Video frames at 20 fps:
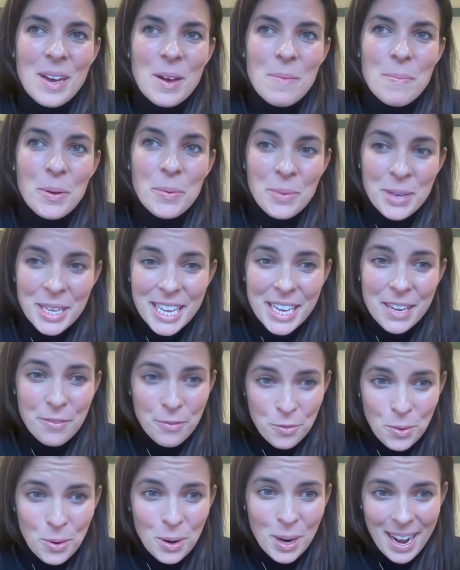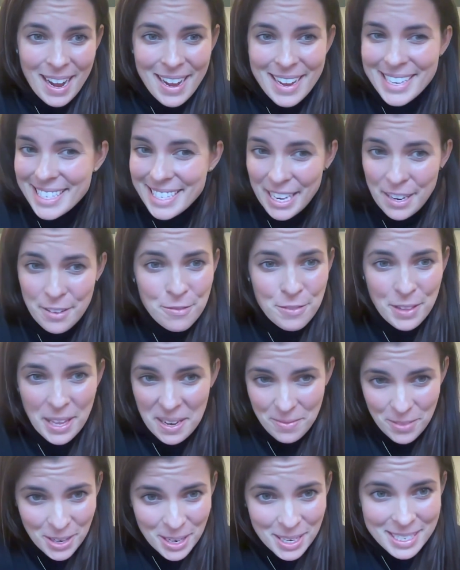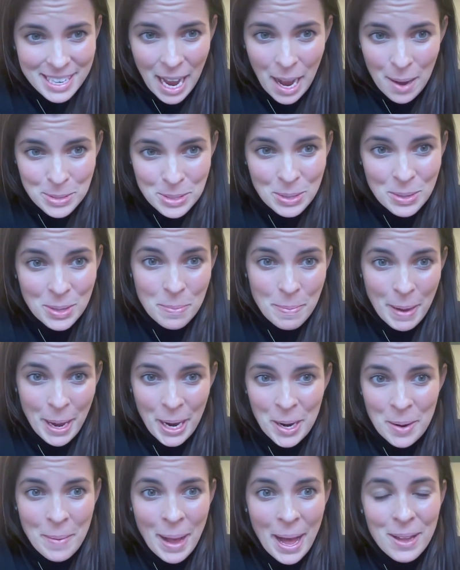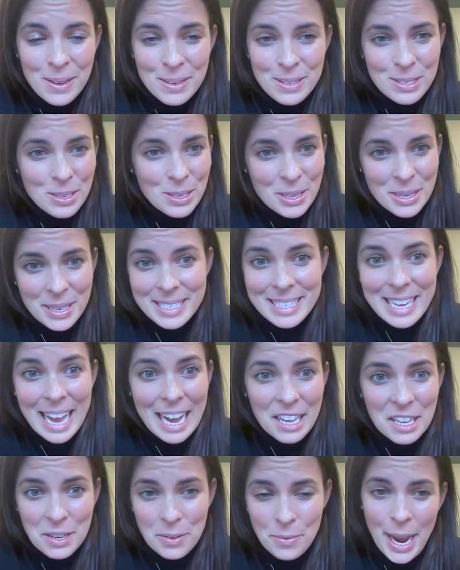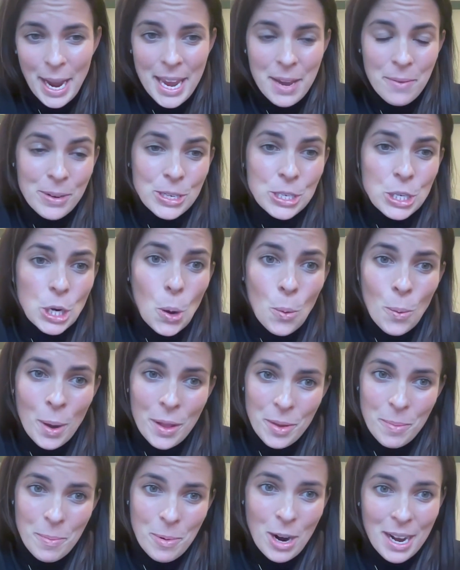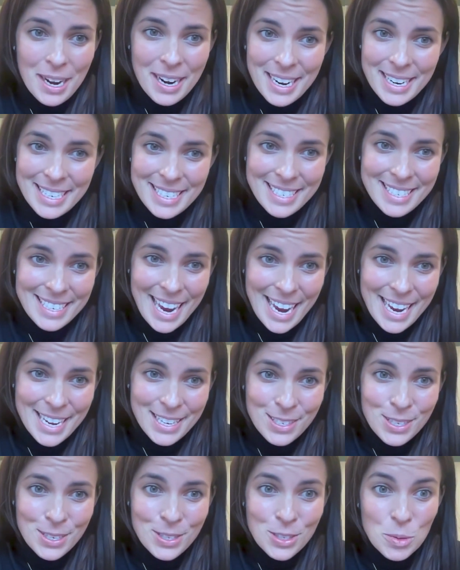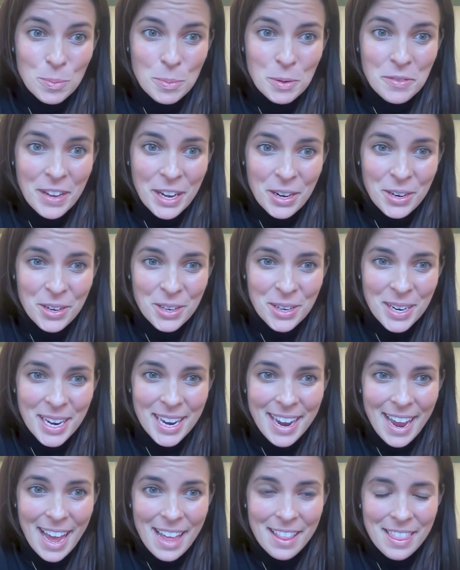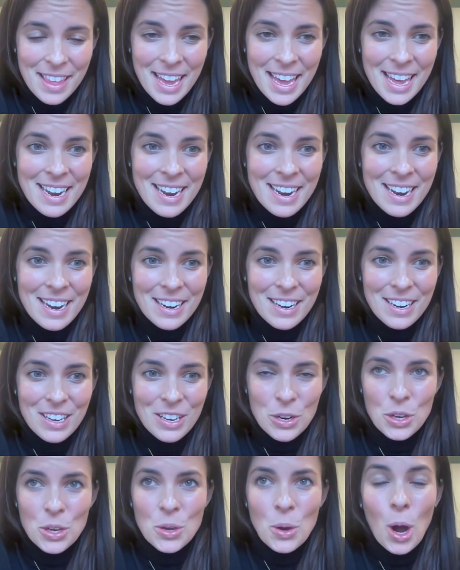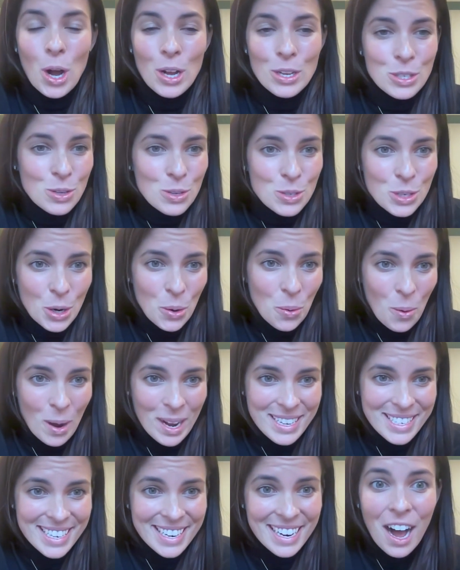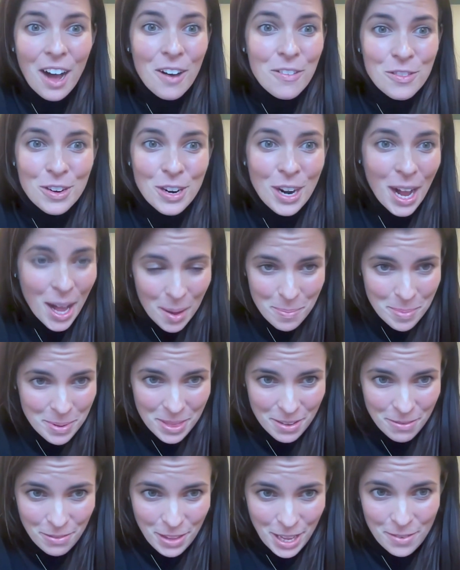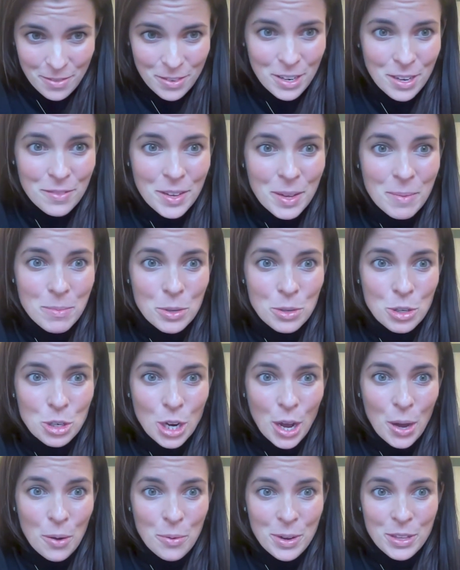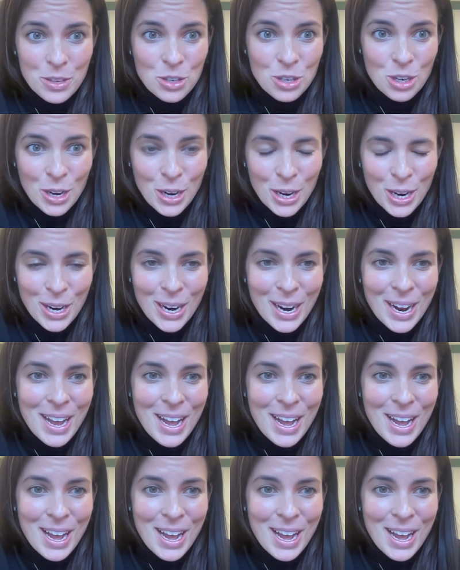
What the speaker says: But really for us, like flavor is absolutely paramount. So you're exactly right. We don't want the product to taste super vinegary. And then, you also don't want to cover up the flavor of kombucha with sugar,